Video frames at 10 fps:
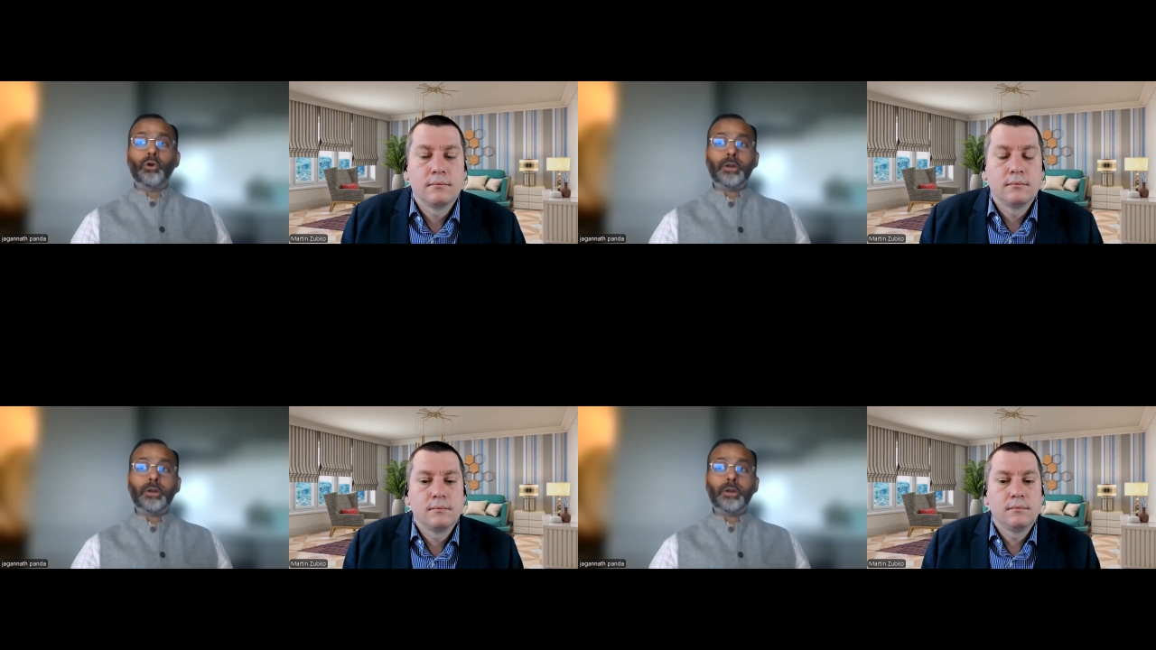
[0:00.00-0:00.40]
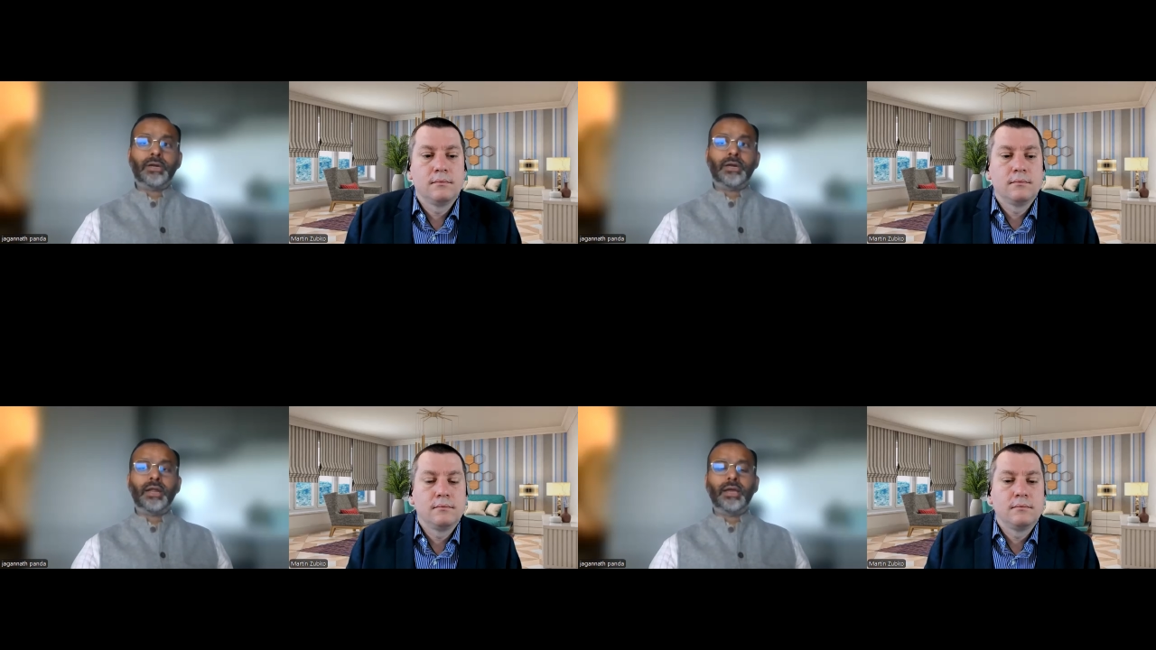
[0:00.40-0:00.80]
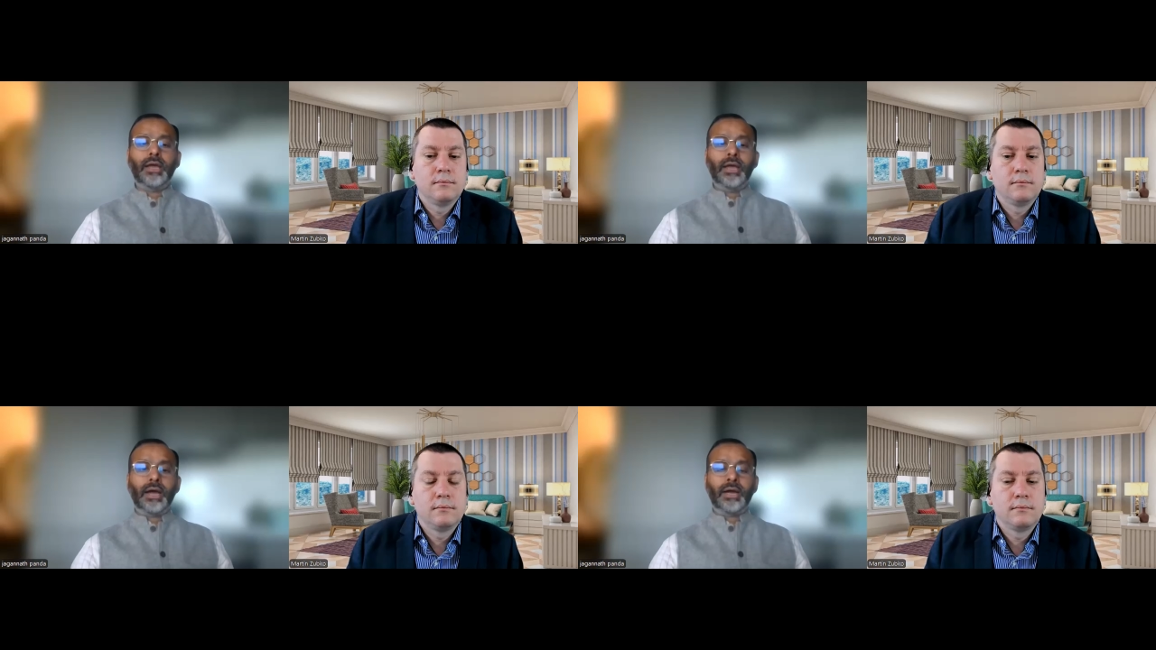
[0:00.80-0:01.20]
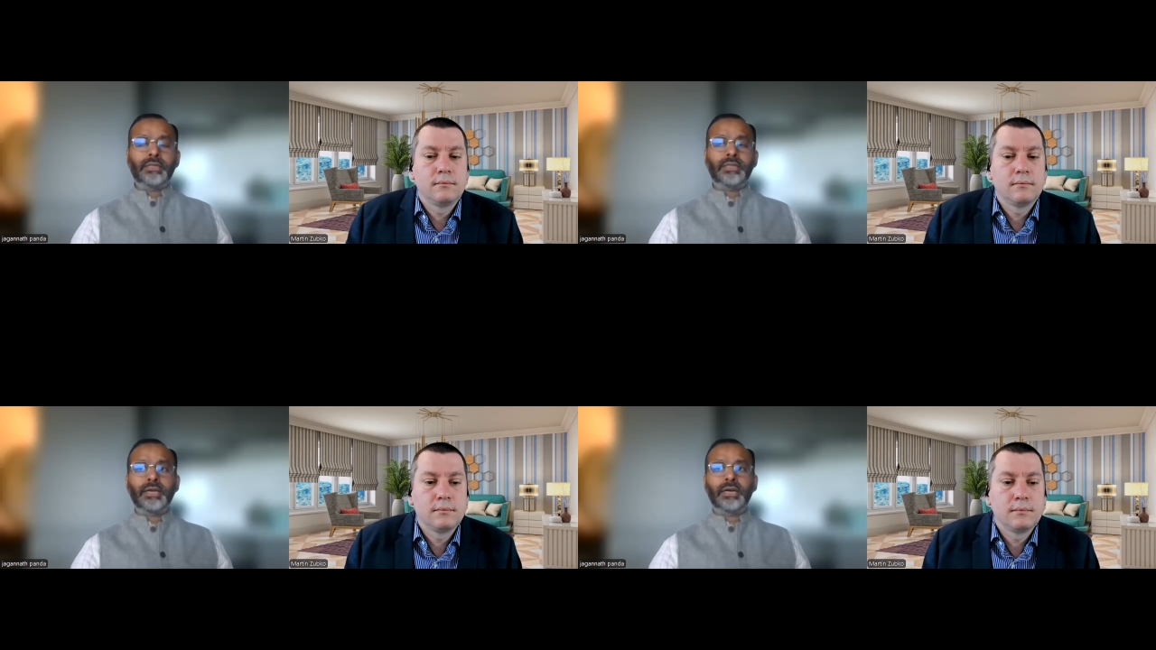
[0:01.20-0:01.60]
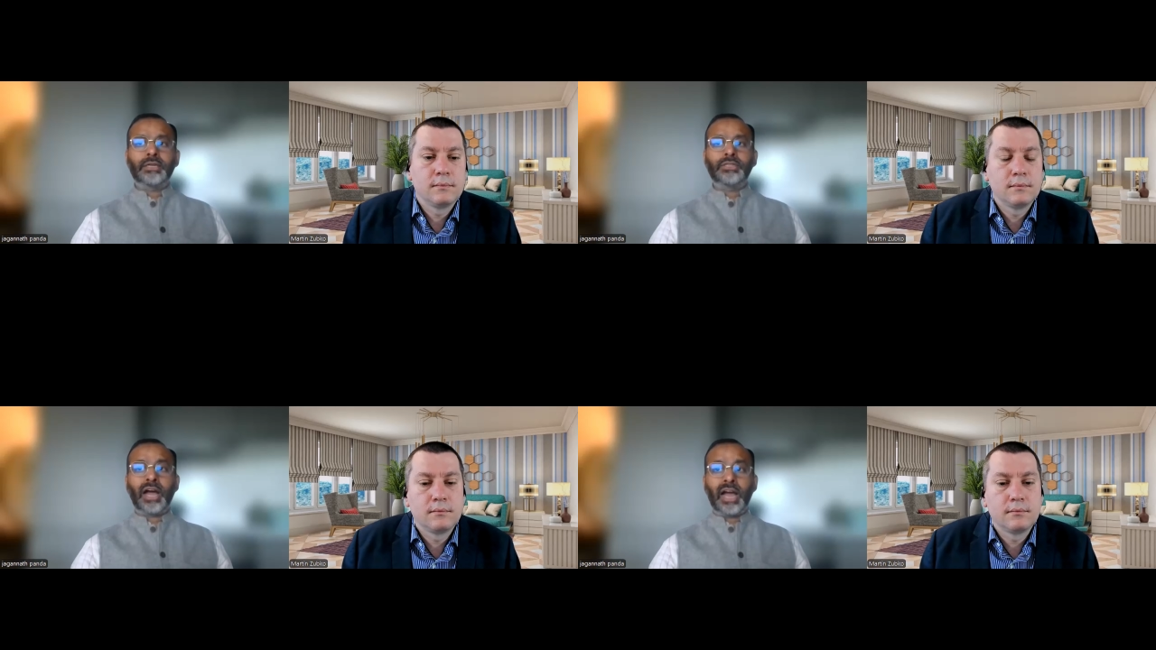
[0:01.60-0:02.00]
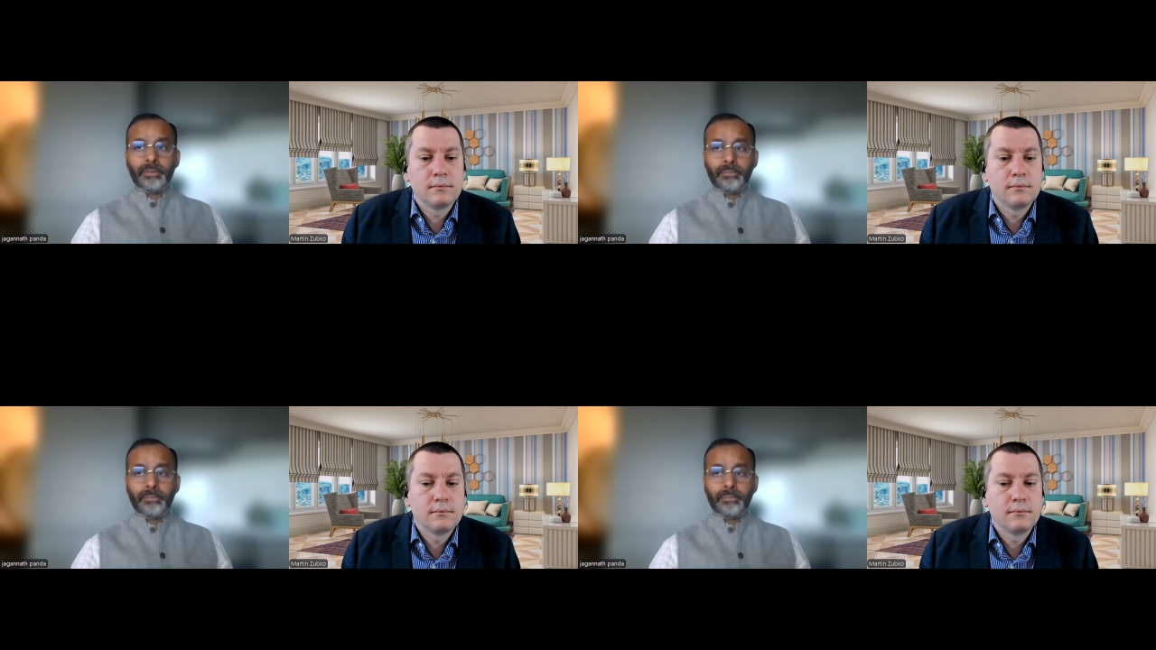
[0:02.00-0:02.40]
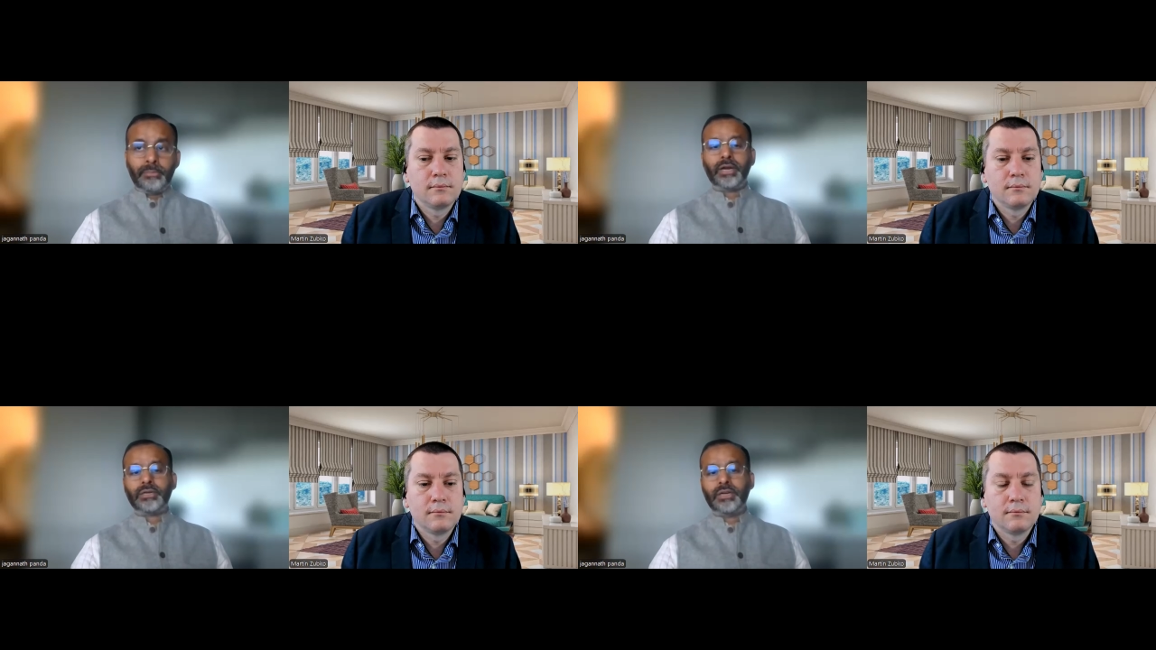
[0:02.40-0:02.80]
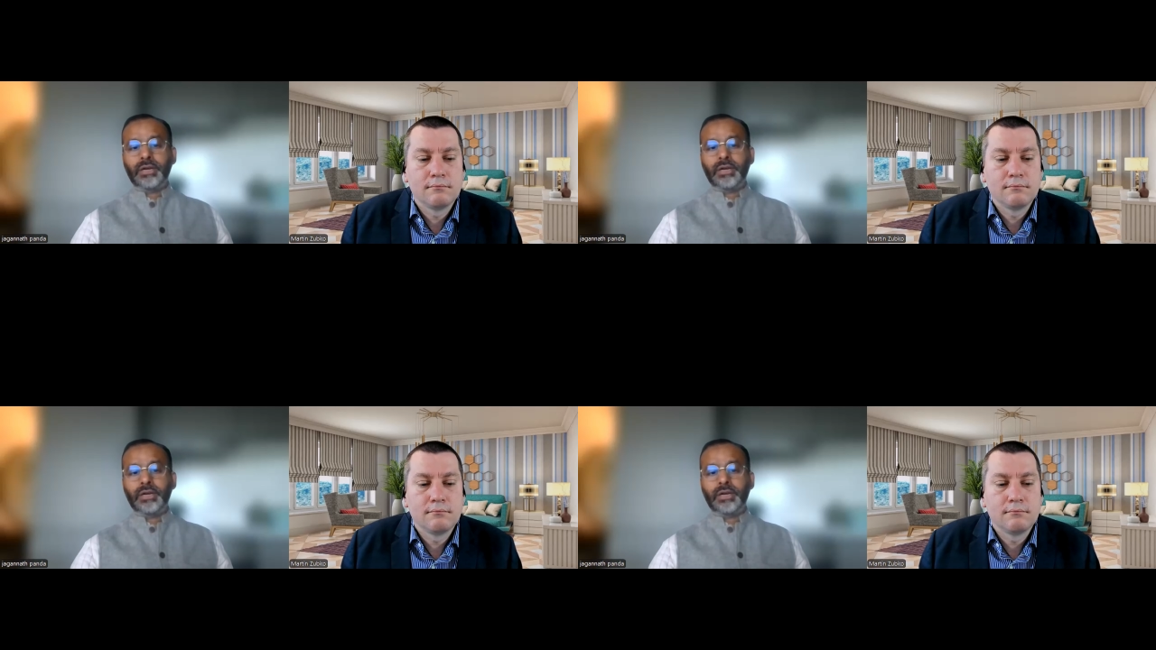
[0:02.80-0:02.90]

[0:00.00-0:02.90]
Speaker 1: more importantly, I think the hybrid threat